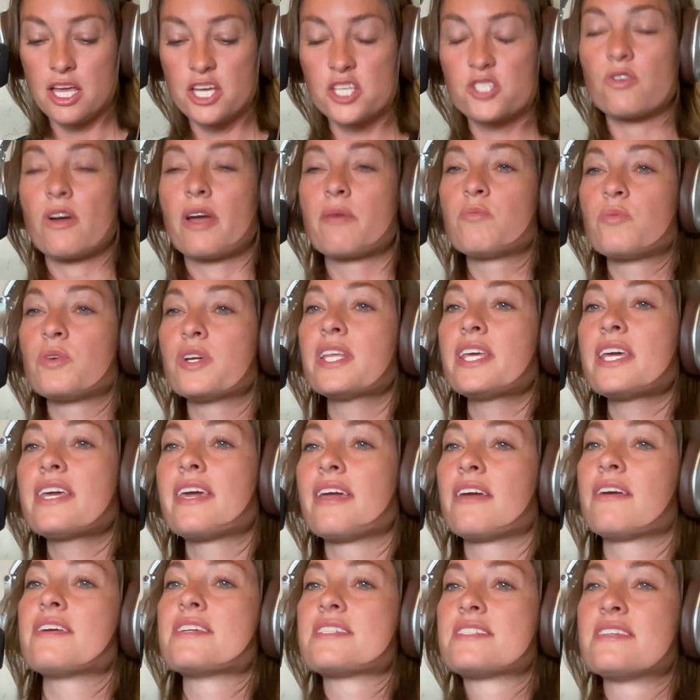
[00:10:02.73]
So I'm really
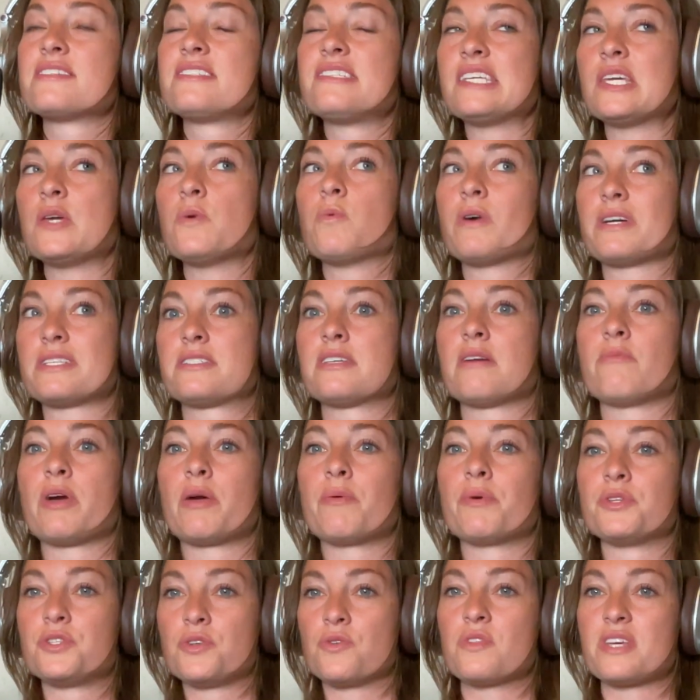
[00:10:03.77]
curious to see what Subway
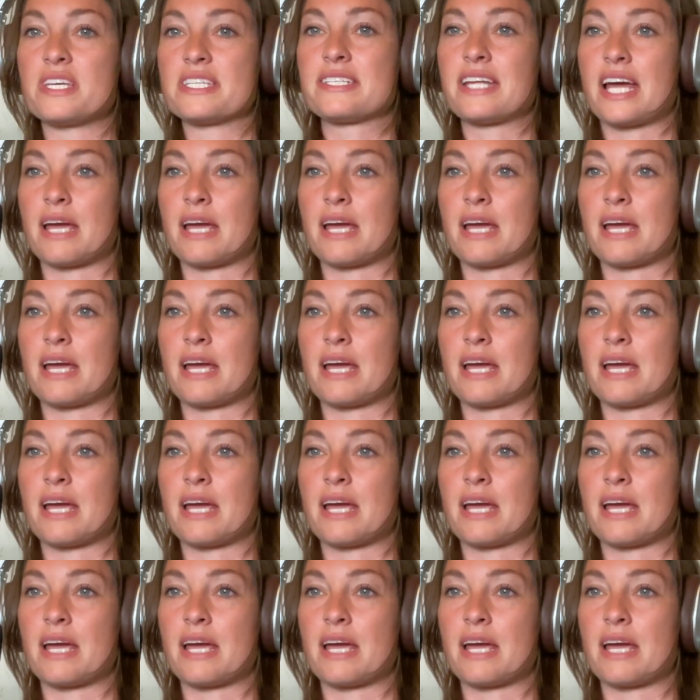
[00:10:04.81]
will do this